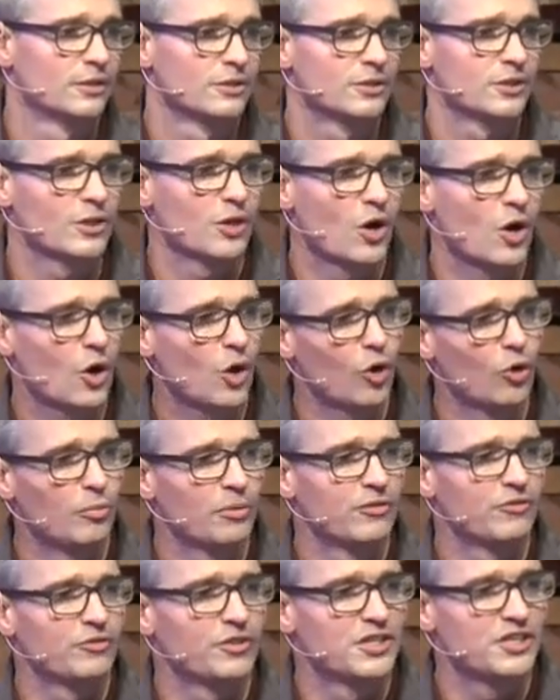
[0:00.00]
to the home
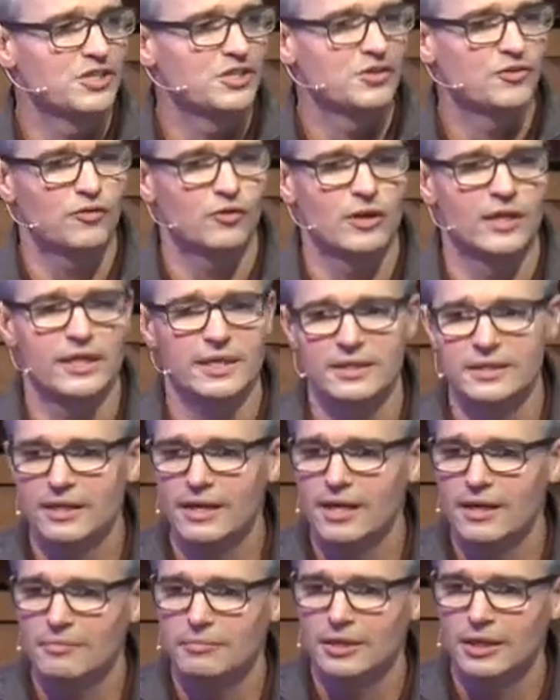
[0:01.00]
of this friend
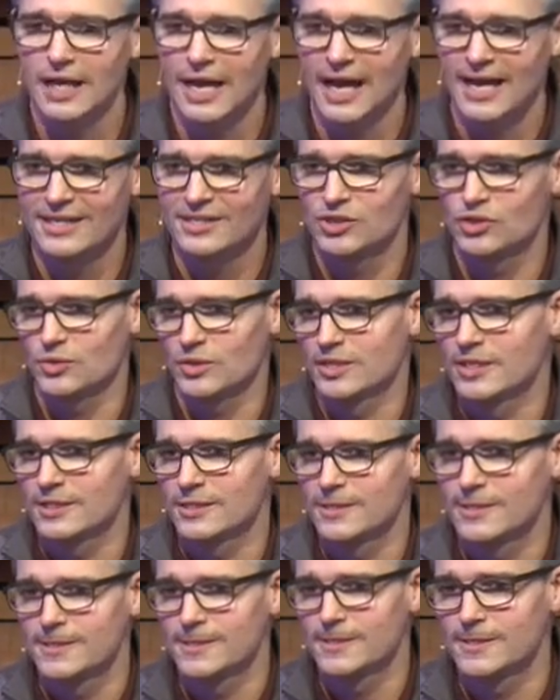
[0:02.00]
named
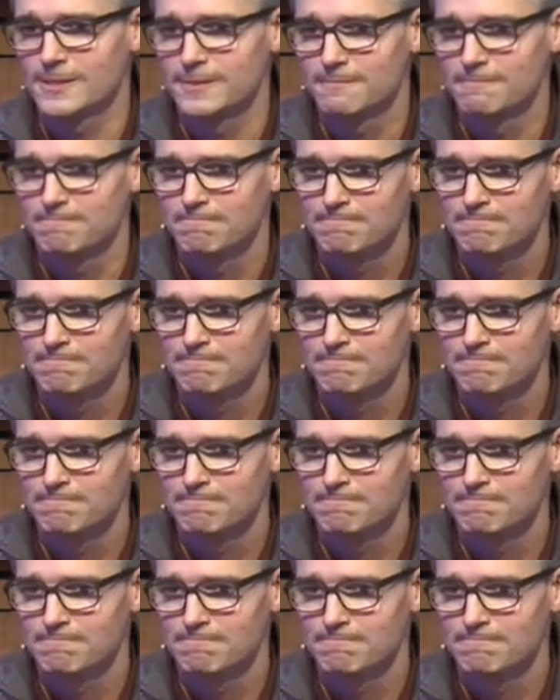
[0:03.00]
Lazarus.